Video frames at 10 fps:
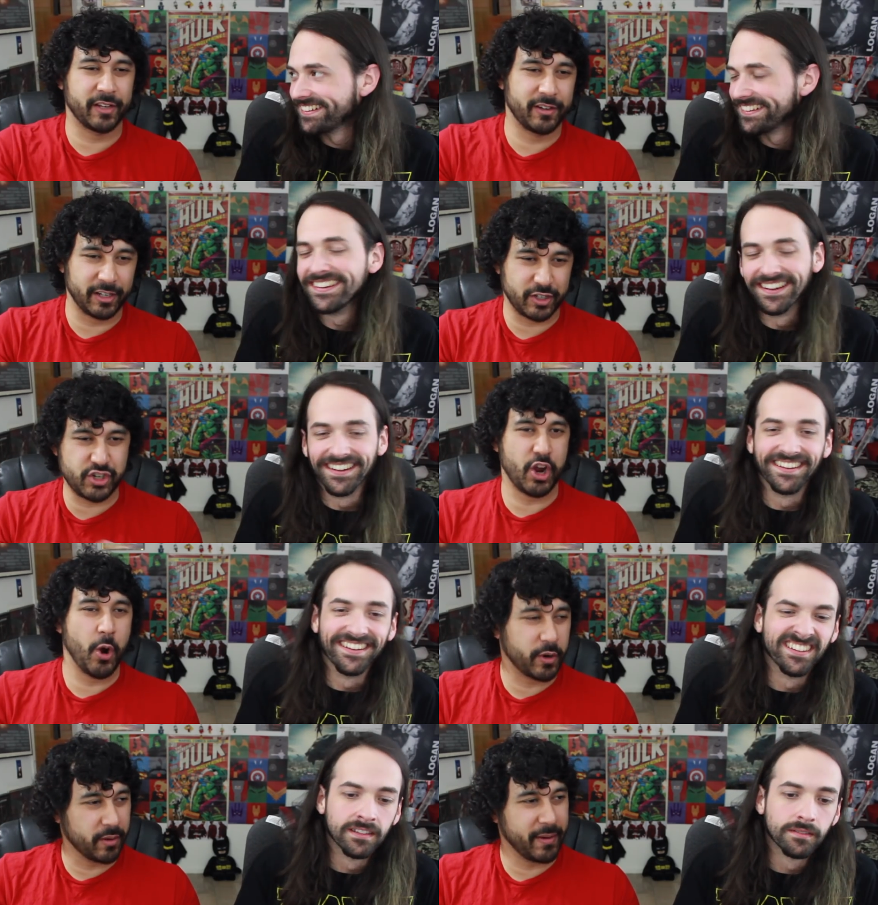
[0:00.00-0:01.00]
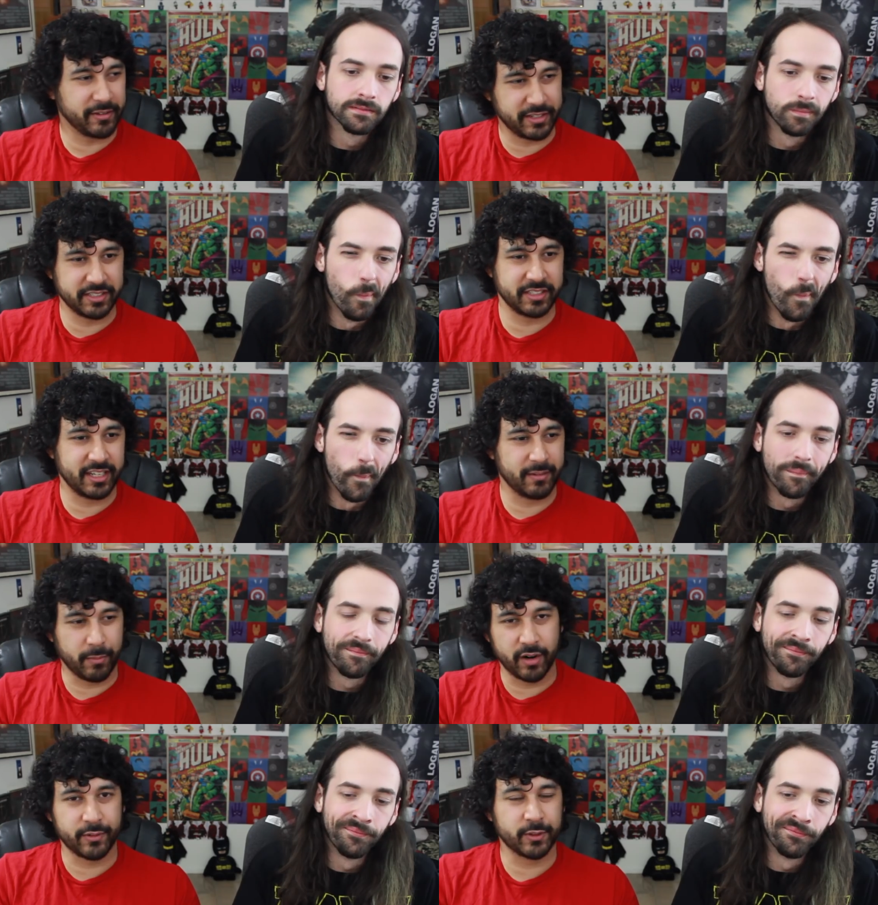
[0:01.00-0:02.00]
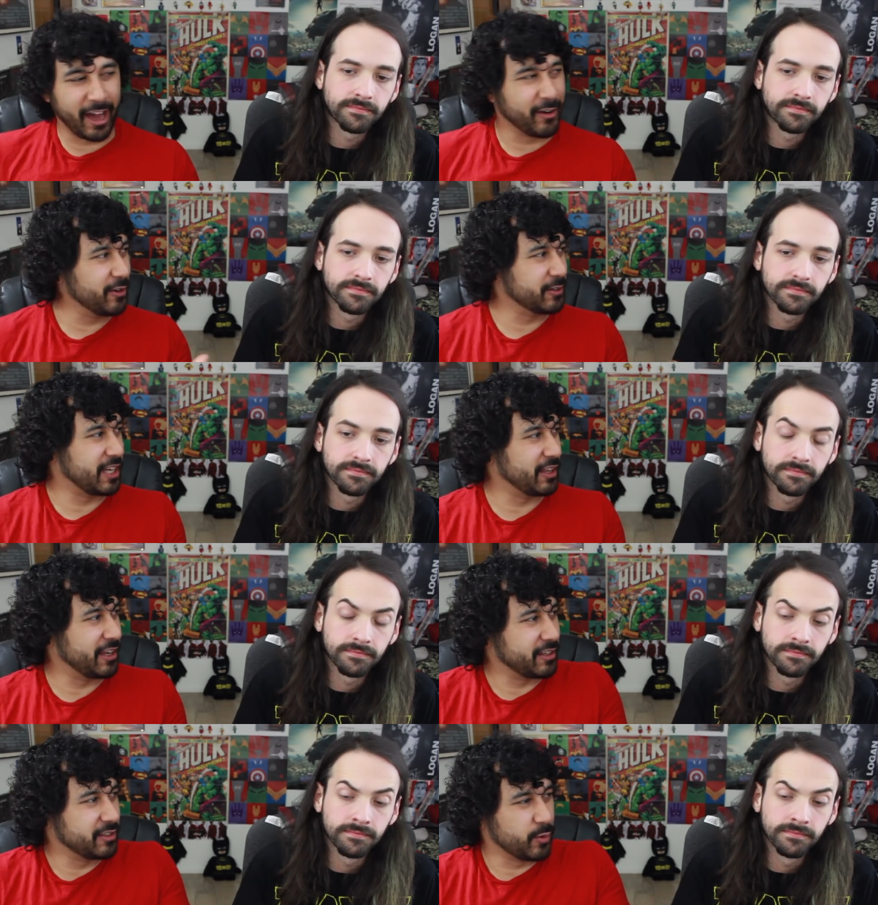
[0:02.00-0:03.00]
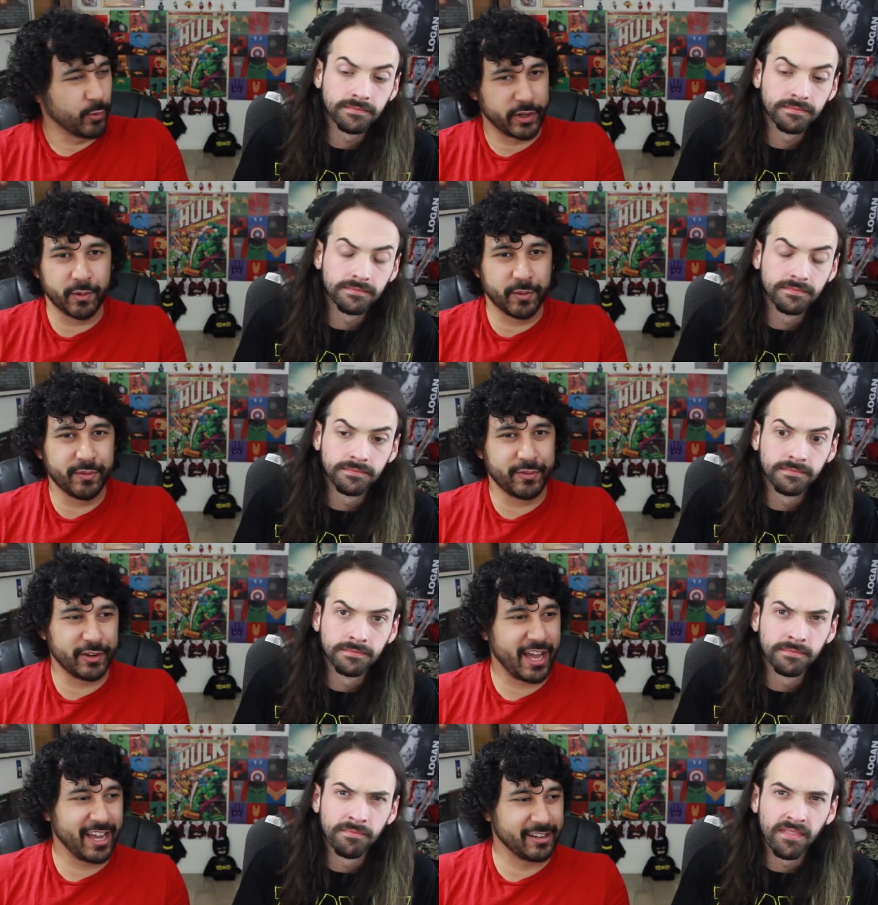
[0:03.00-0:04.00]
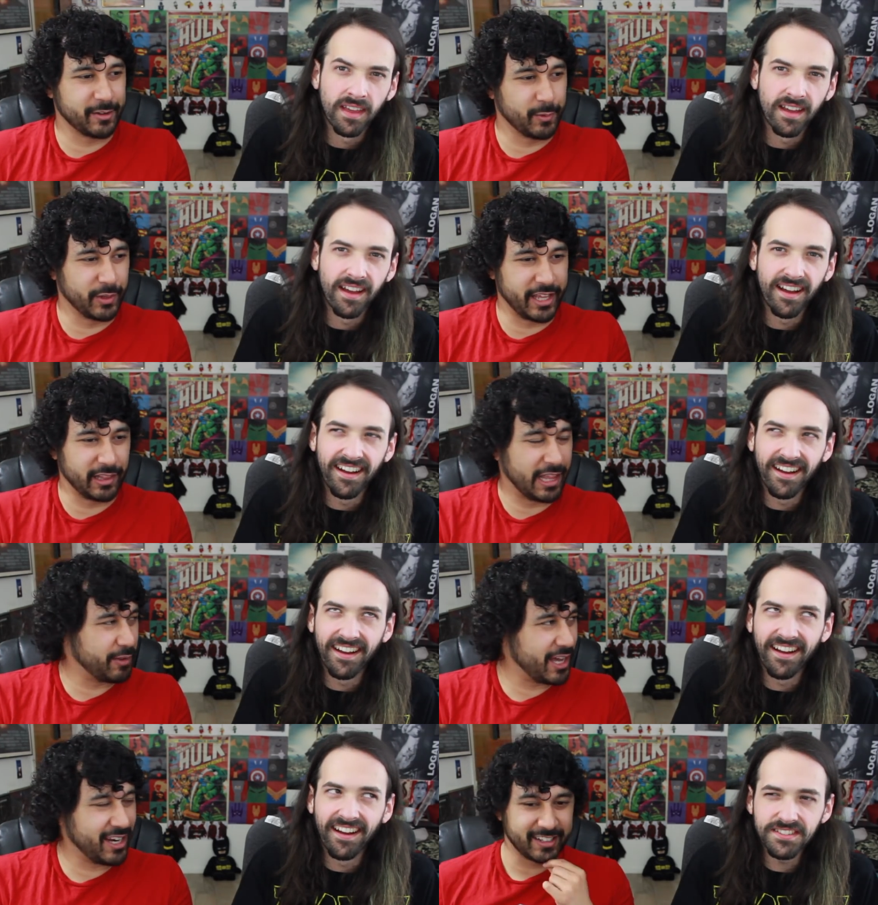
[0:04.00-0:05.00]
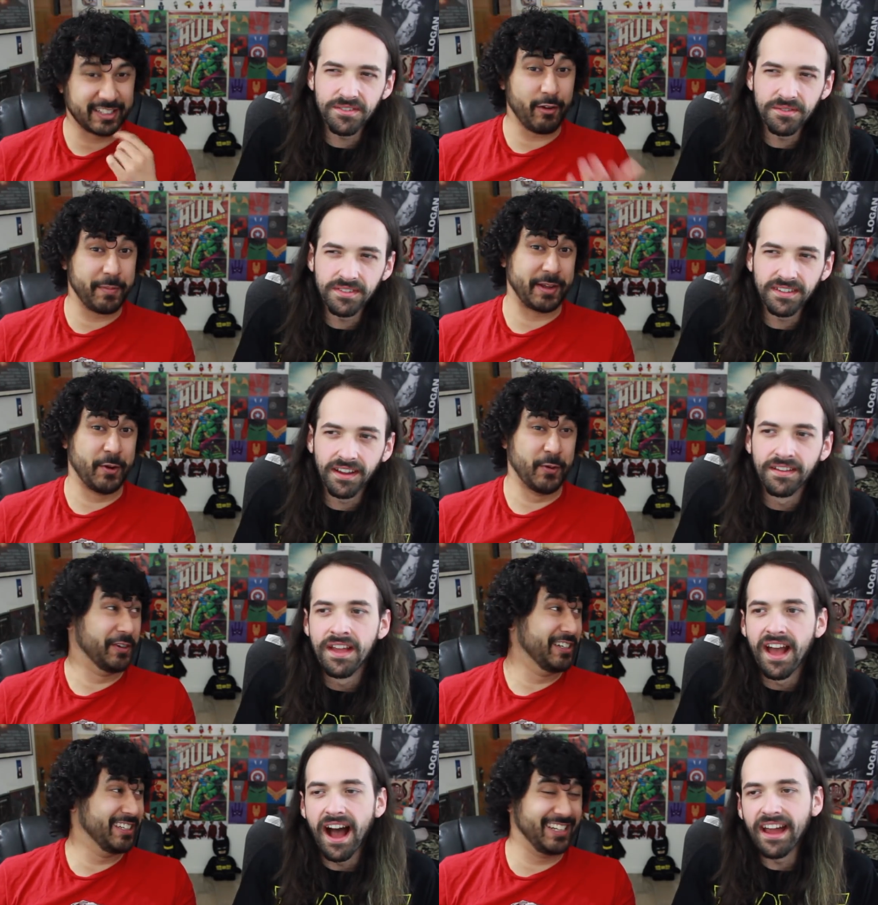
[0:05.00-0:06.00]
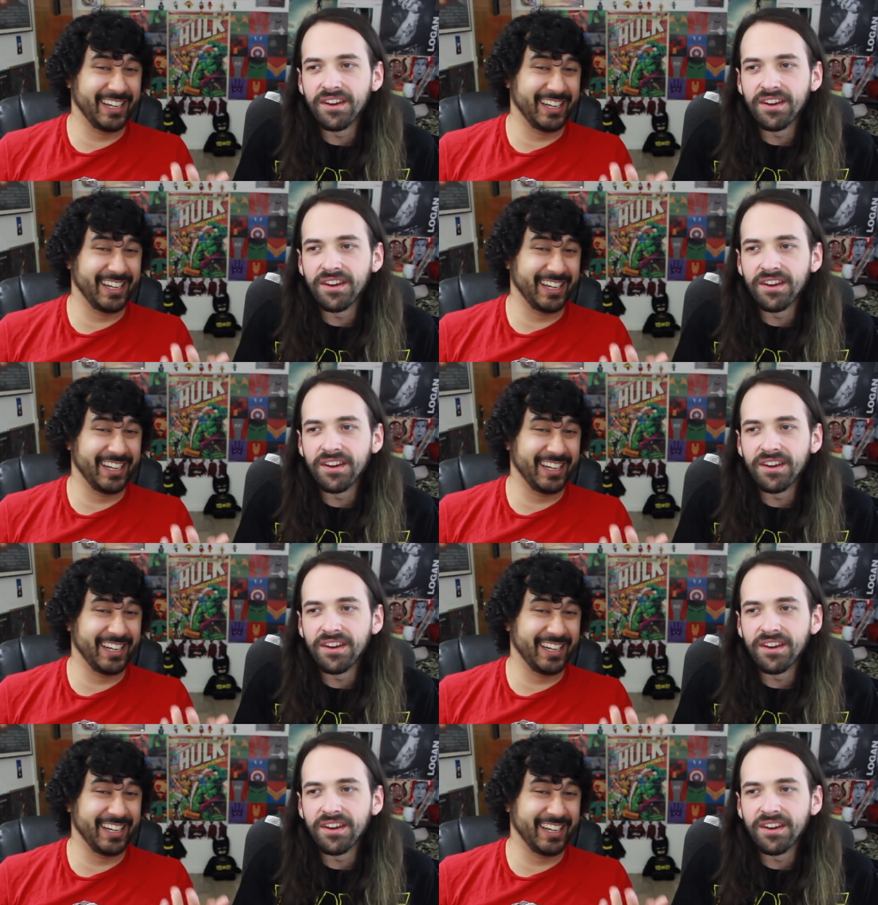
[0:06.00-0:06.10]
Speaker 1: a, a yeah. joke about Disney and Marvel. I don't know. Is that like, is there wiggle room for that? Do, will they allow that? That would be cool. I